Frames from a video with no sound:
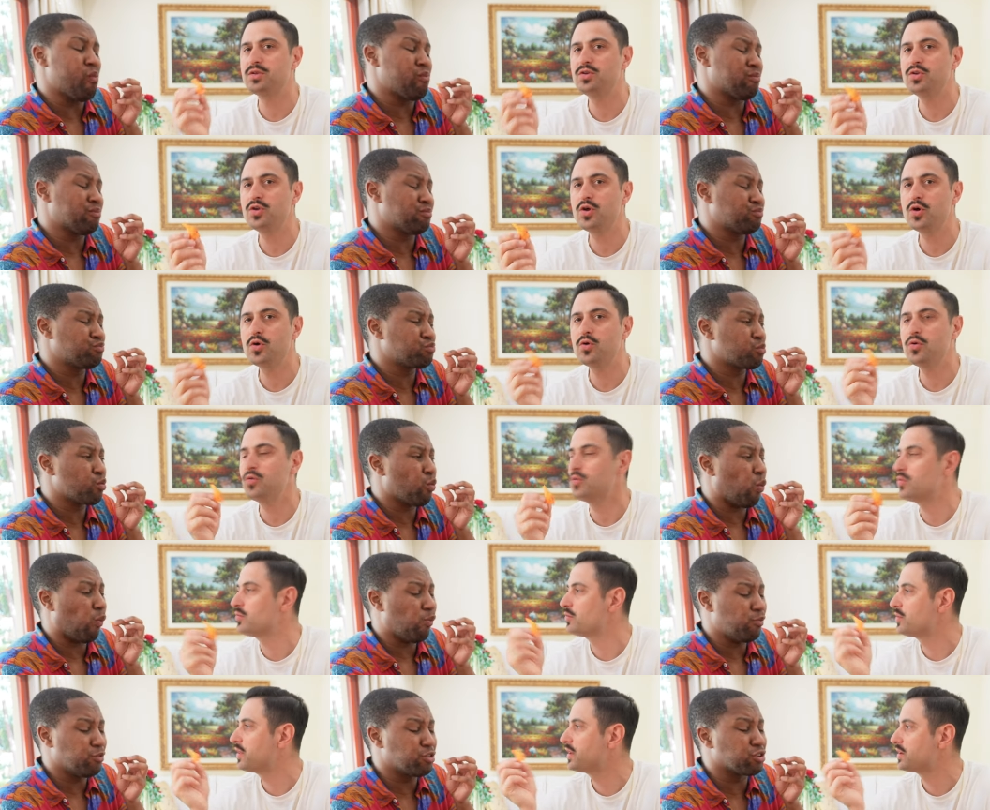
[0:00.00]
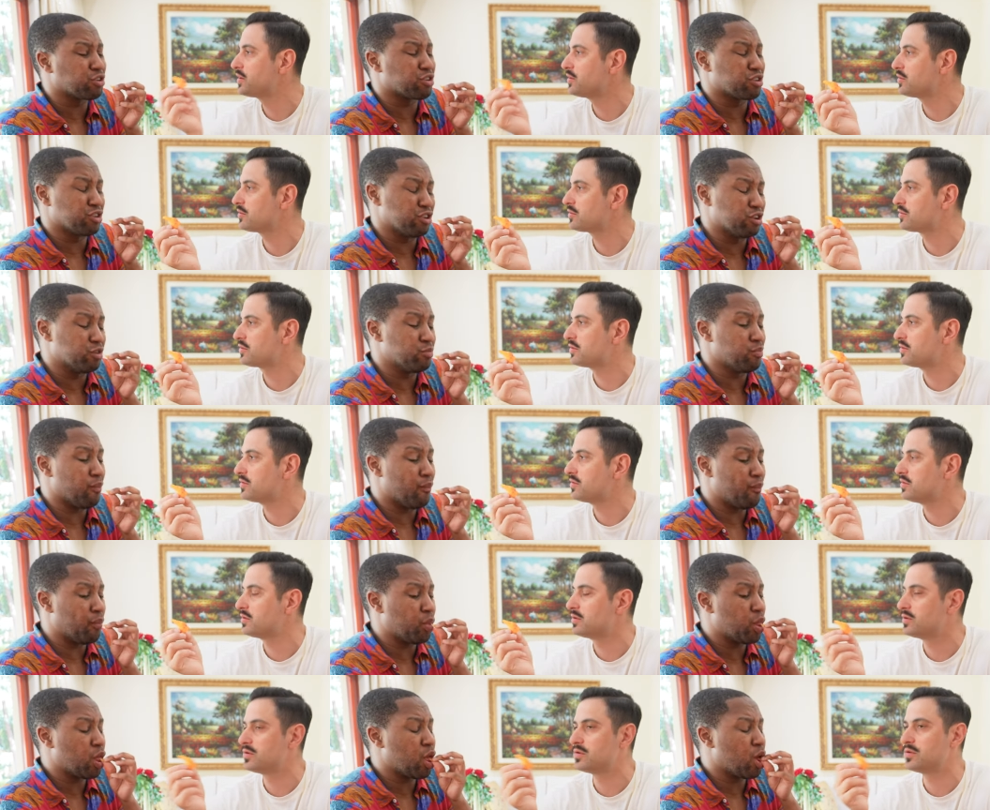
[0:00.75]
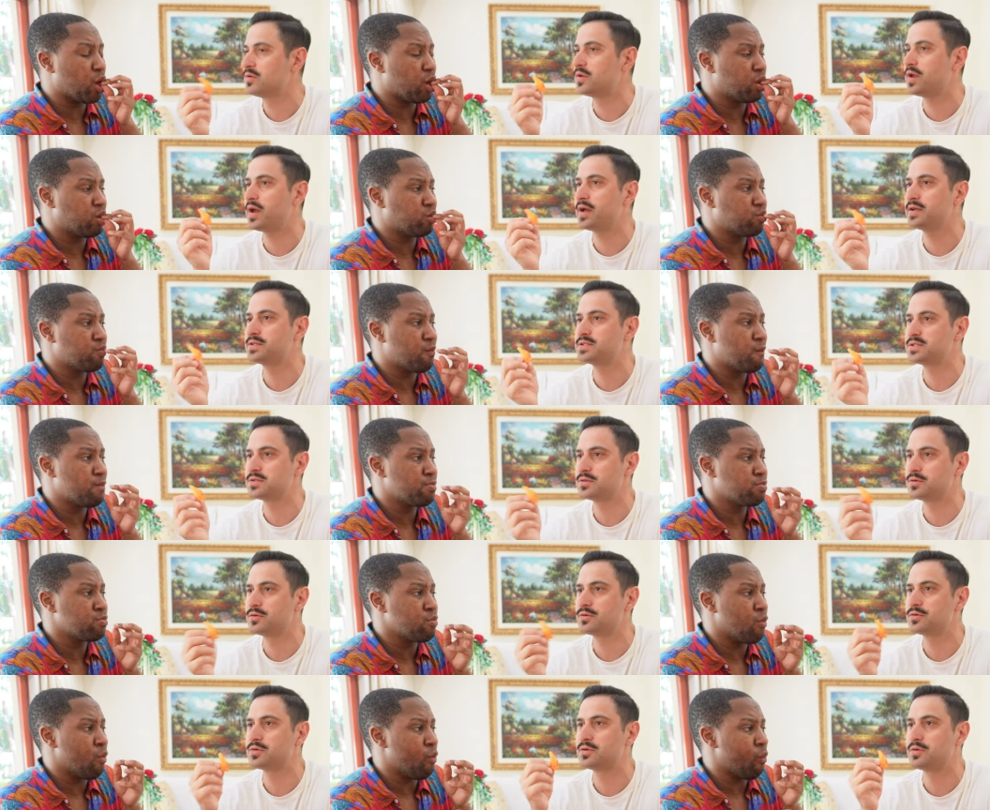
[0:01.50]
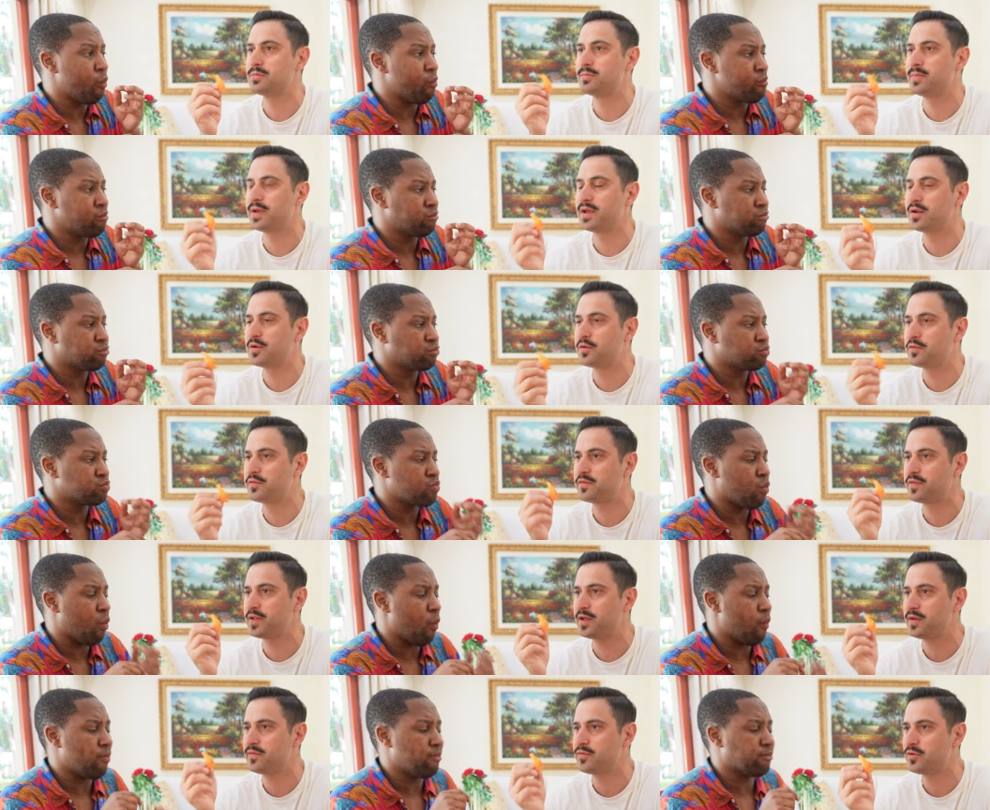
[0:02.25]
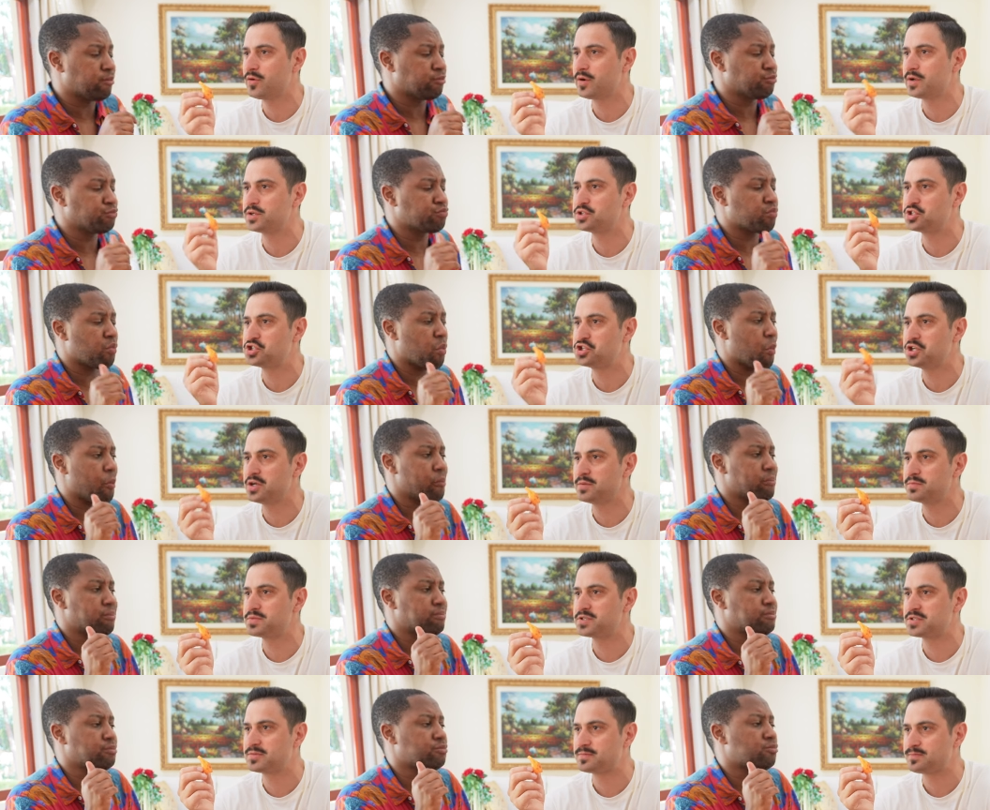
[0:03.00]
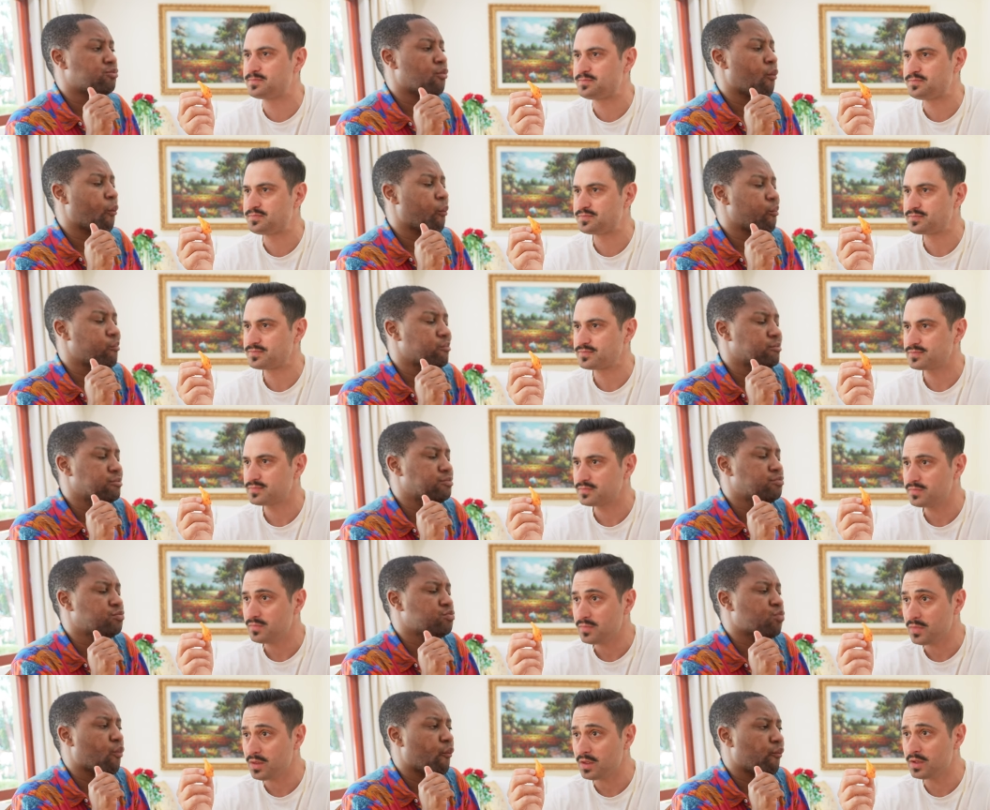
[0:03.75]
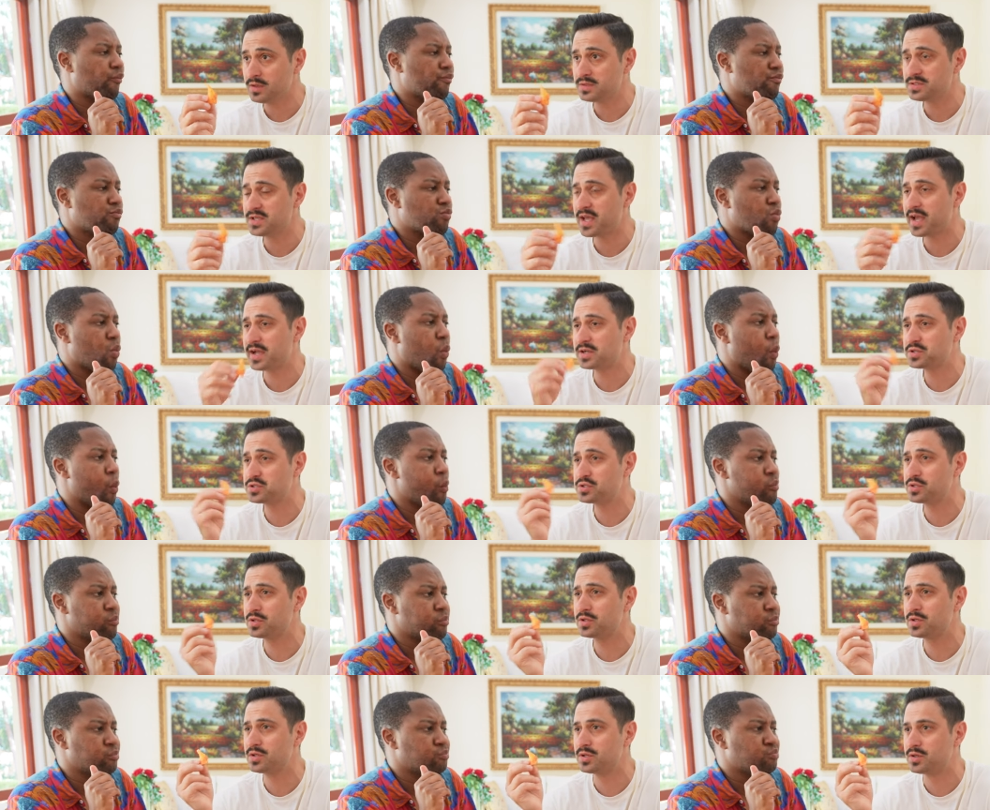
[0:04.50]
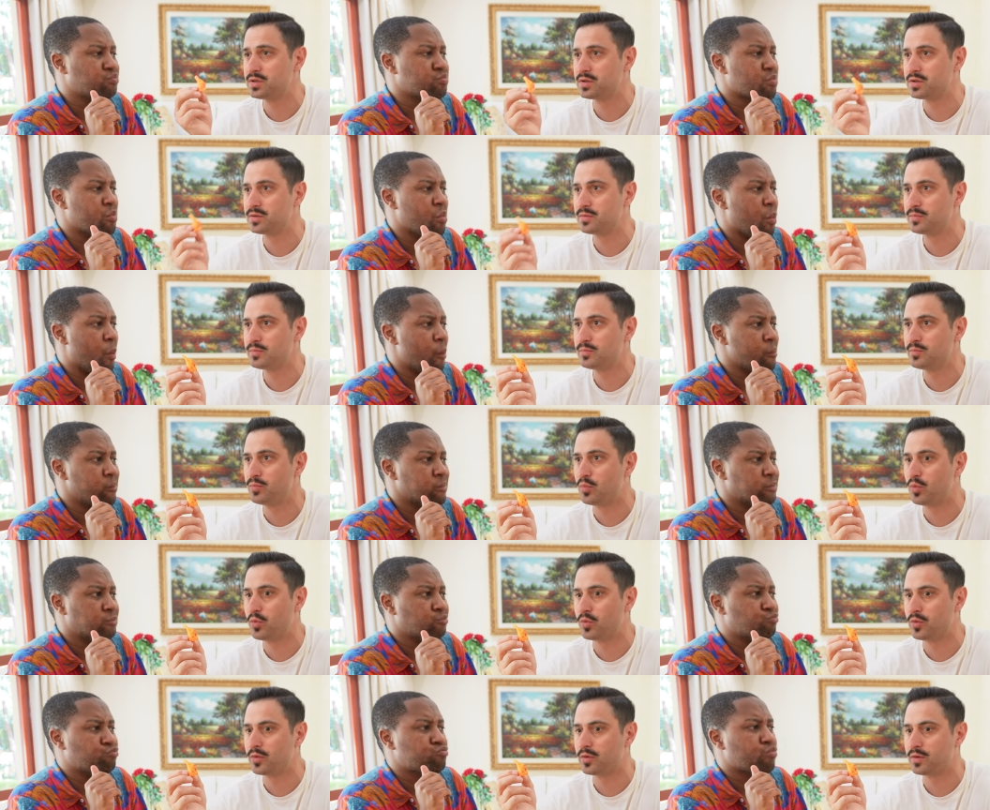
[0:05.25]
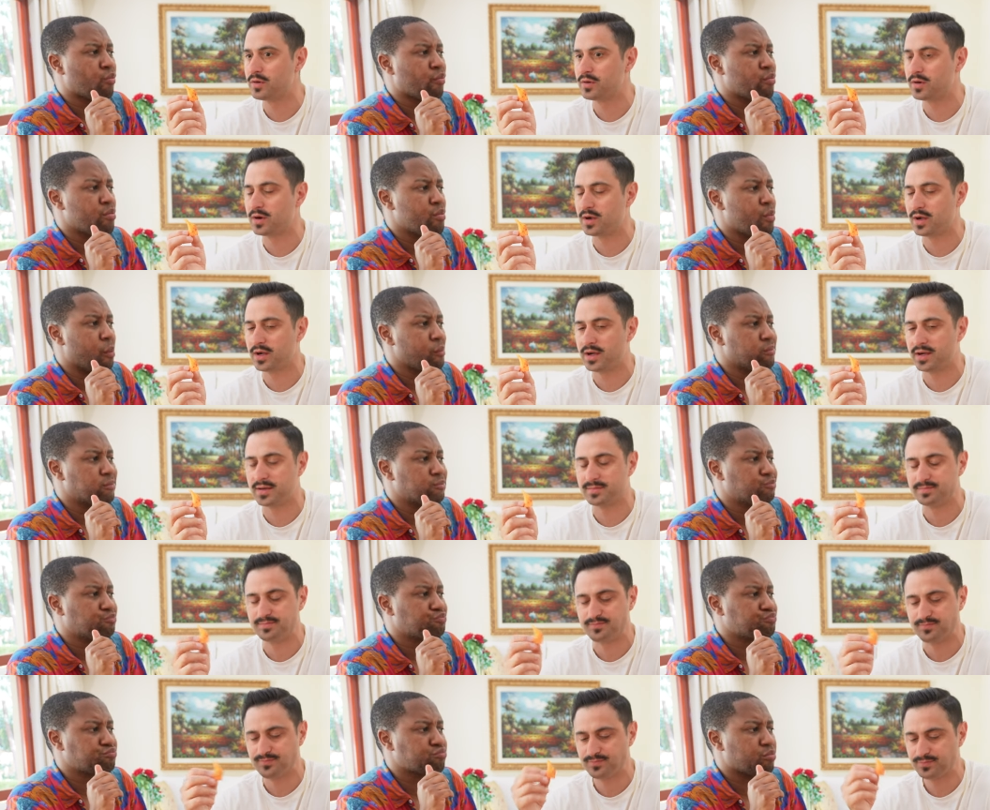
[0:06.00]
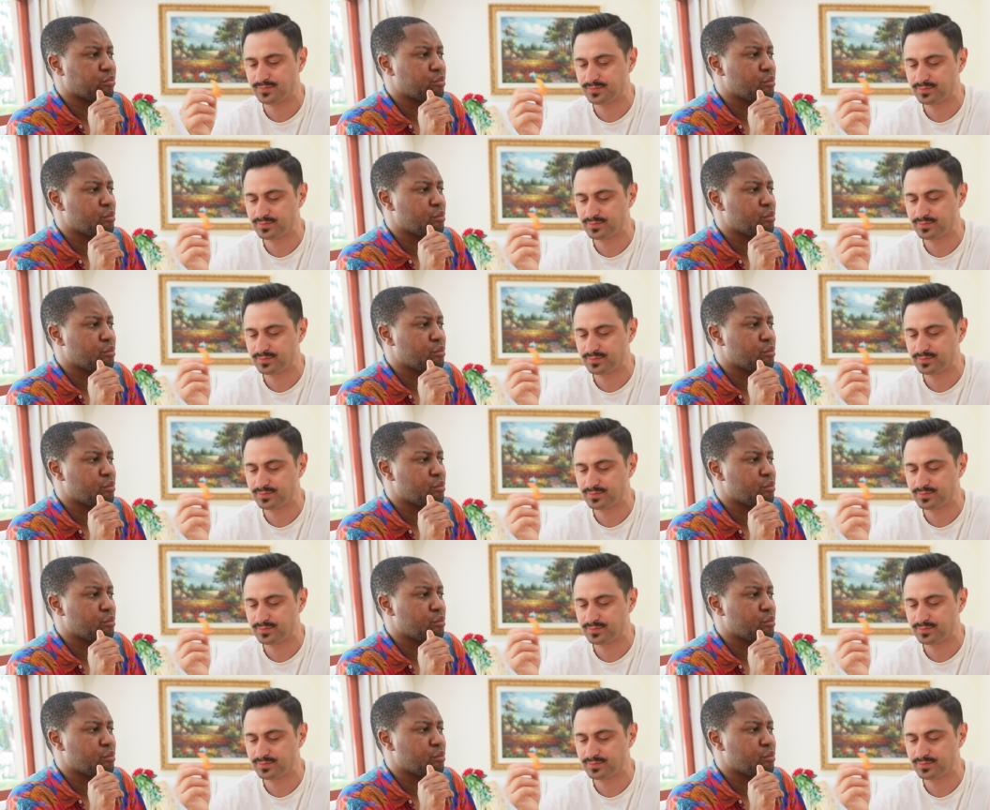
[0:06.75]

Speaker 1: know that your you guys your tomato flavor on chips is actually more um,